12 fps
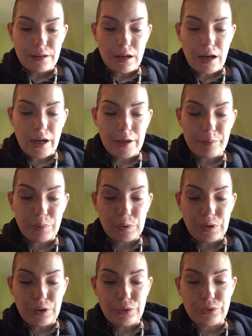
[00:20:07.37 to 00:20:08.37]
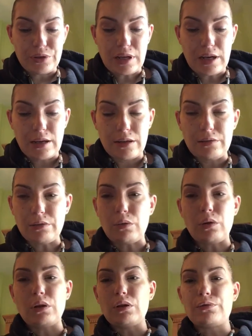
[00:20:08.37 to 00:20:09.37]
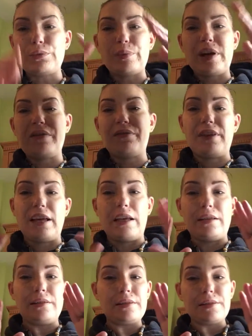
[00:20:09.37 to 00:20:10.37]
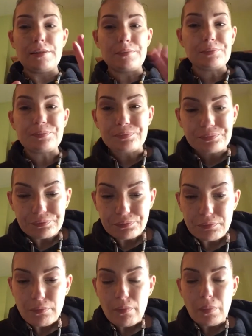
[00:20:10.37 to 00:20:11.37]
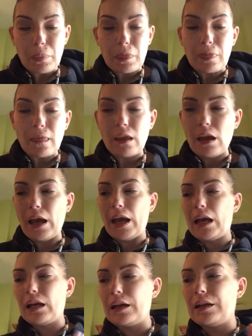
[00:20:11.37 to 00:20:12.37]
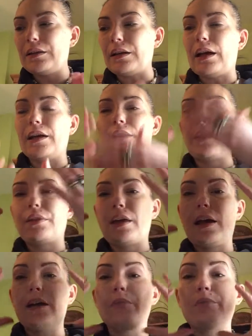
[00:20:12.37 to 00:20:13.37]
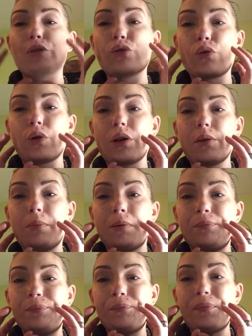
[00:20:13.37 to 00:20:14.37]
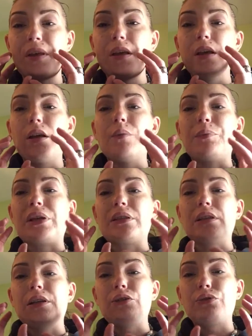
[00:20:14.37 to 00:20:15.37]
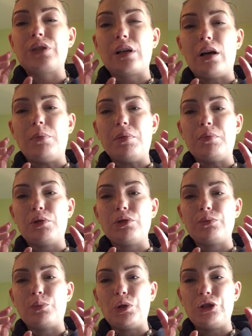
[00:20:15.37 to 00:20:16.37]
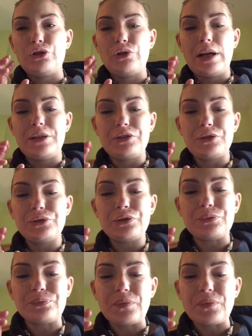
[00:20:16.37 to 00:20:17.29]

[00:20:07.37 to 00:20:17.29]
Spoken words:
I put those on all over my face and I let that absorb because I use a couple moisturizers.